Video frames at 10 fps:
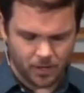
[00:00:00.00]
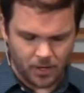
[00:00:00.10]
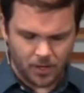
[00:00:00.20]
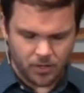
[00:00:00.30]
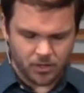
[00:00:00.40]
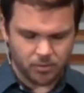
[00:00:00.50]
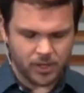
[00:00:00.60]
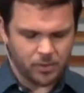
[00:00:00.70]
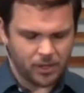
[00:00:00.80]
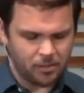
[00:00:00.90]
So read
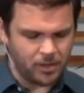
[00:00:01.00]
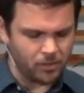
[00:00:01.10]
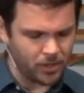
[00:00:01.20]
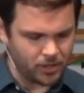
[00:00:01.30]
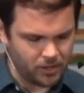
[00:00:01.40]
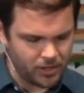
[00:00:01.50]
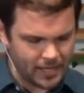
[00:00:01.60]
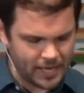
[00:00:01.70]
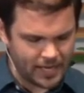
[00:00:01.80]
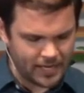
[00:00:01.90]
with me. We're going to look
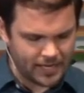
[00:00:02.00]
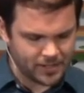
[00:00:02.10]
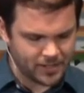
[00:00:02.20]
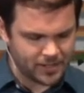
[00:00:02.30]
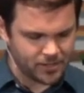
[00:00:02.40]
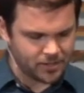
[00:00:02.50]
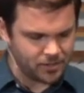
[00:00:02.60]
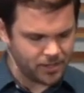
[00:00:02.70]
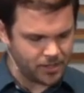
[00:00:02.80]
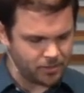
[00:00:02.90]
at Exodus
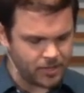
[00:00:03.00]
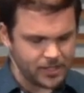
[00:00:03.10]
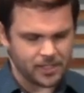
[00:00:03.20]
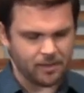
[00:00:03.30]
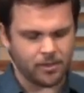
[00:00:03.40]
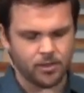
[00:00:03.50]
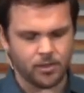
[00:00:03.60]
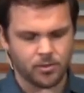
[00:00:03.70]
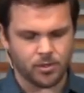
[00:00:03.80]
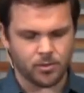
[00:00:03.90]
33 7
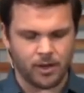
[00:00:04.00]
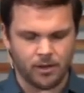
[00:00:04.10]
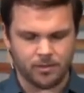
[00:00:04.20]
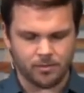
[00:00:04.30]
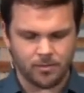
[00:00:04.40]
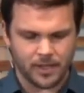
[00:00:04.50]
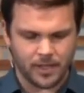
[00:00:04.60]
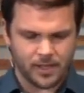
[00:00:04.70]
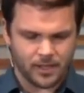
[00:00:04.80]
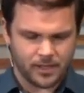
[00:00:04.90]
through 12
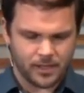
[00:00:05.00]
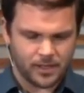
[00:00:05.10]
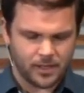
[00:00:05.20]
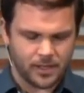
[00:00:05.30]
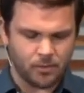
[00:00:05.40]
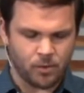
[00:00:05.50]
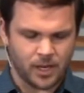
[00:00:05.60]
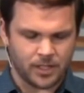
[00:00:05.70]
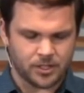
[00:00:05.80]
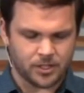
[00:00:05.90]
and
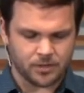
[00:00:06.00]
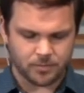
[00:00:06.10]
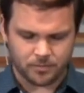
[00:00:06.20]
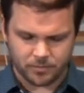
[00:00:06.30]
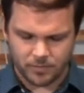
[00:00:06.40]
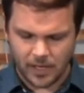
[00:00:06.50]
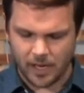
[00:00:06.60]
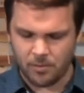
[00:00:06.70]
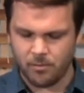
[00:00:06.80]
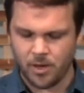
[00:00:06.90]
watch how
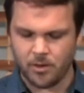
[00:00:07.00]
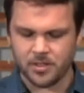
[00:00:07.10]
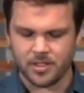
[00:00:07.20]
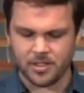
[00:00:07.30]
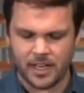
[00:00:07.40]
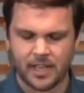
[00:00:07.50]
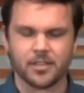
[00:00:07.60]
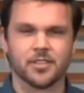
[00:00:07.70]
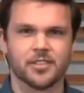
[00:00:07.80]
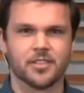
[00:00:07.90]
Moses
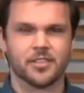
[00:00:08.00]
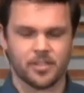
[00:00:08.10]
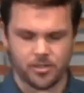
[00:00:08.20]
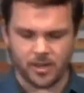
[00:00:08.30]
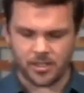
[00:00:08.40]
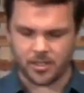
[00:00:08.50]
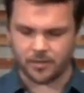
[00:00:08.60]
handles this situation.